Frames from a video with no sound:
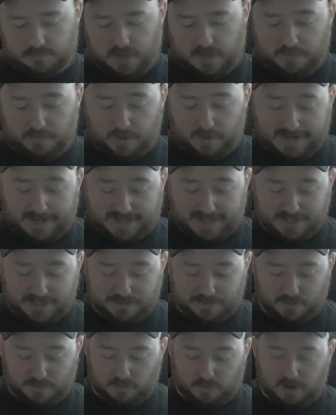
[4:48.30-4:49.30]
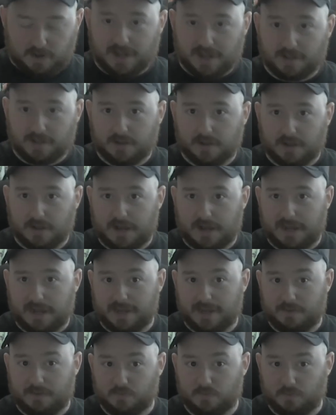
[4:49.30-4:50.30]
I've wanted to get this for a while.
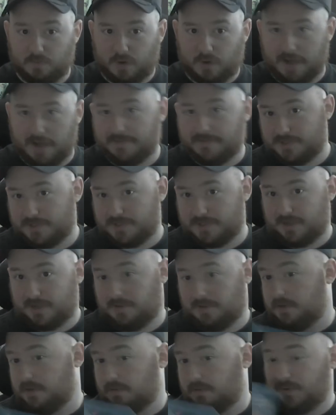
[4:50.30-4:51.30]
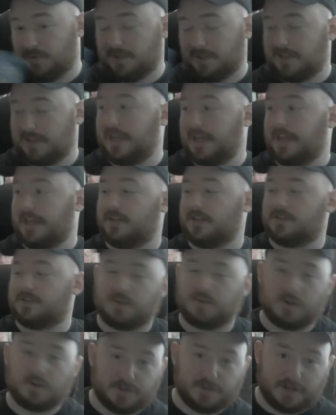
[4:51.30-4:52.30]
I really like it. It's
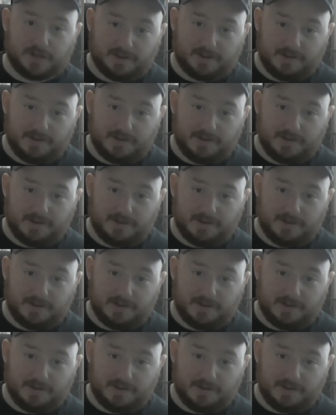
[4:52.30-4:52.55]
Star Trek.